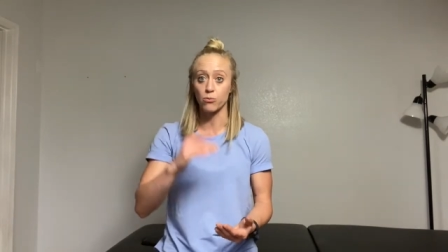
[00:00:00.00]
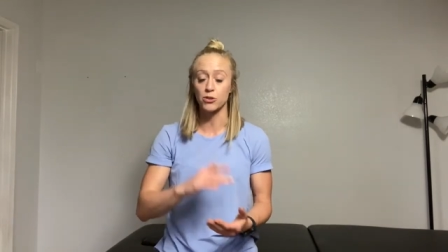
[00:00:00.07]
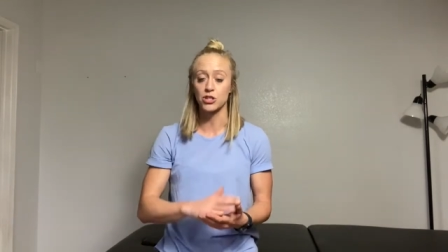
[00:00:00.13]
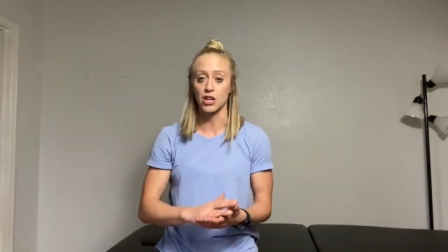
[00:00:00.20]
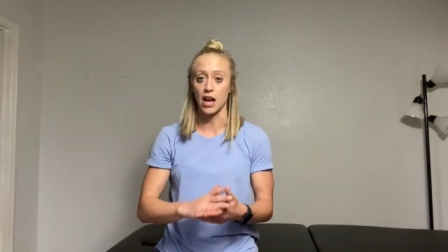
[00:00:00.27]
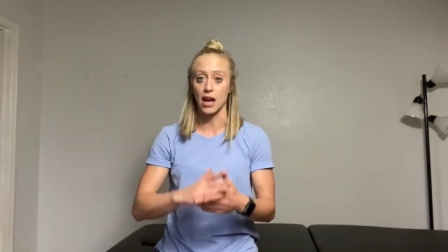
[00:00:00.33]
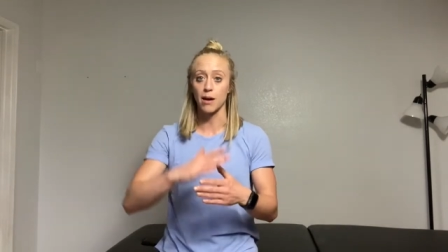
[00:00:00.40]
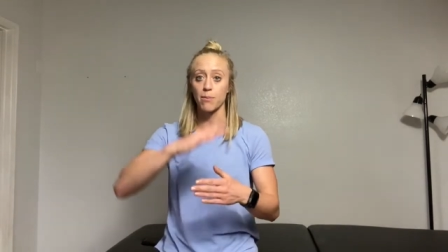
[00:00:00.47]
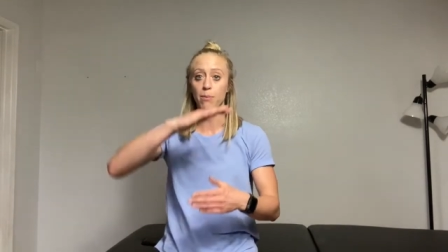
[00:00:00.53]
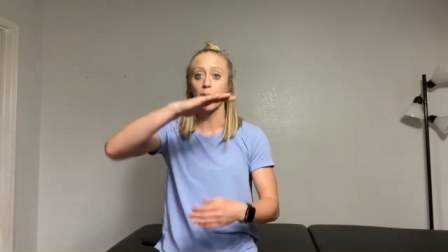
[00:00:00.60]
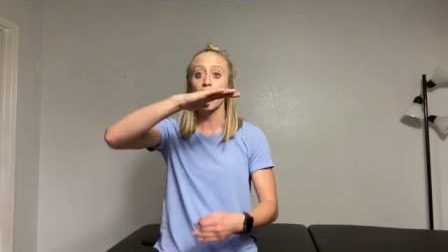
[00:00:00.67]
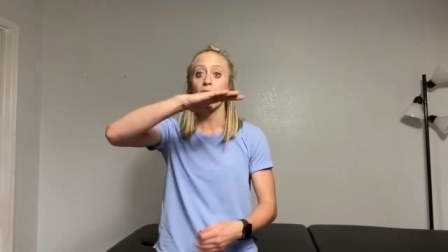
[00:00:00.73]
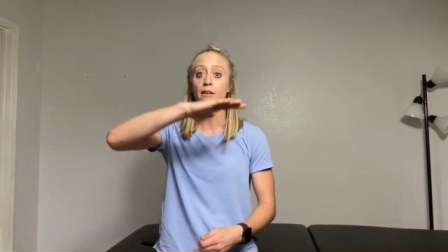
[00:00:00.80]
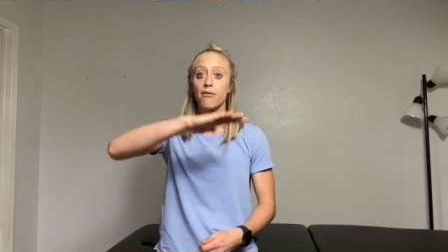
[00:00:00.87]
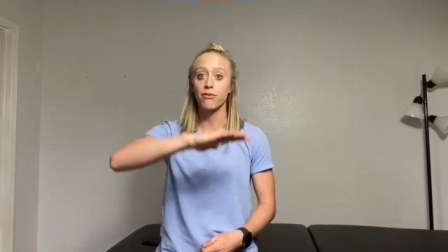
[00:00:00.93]
shape,
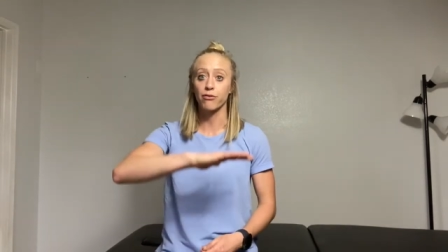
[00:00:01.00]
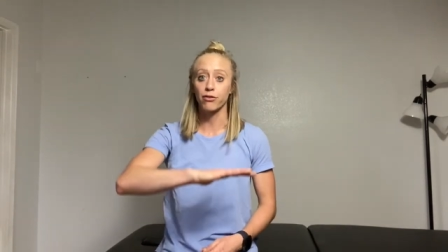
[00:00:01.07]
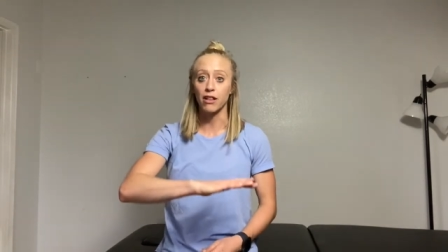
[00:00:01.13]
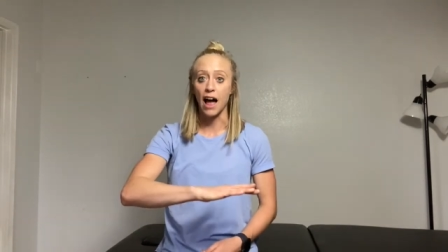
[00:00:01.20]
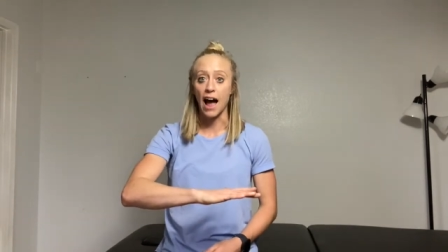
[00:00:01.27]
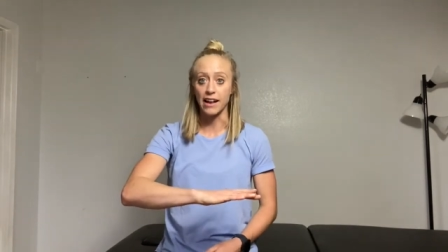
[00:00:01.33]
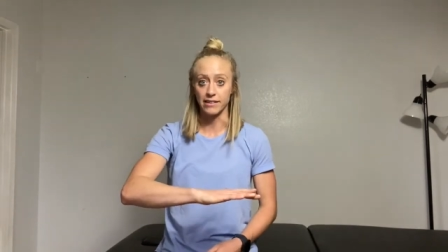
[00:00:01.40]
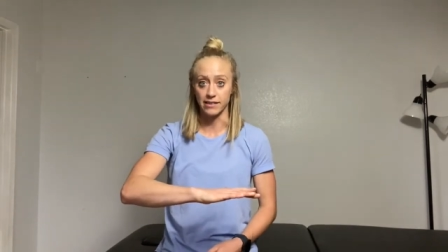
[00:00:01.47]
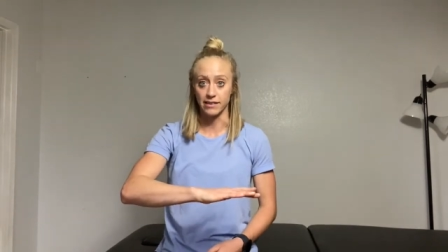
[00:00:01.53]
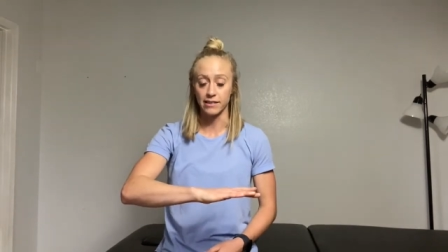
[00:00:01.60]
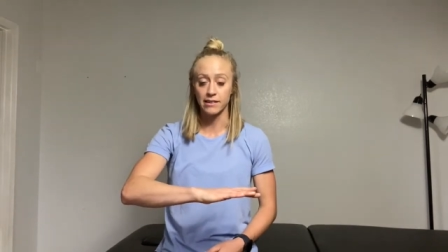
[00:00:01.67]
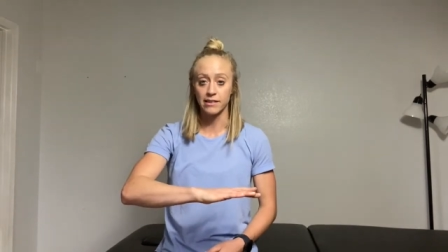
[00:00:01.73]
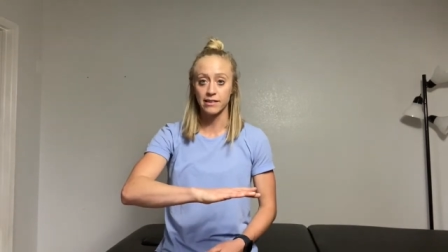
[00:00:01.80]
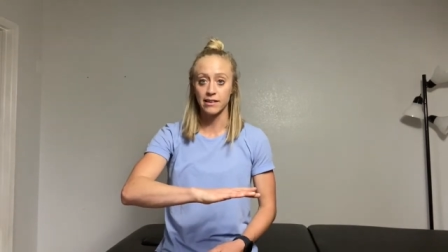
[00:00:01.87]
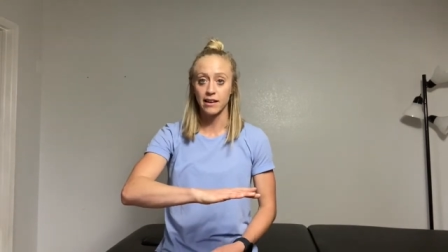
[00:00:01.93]

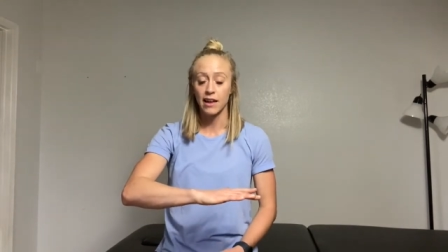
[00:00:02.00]
flattens.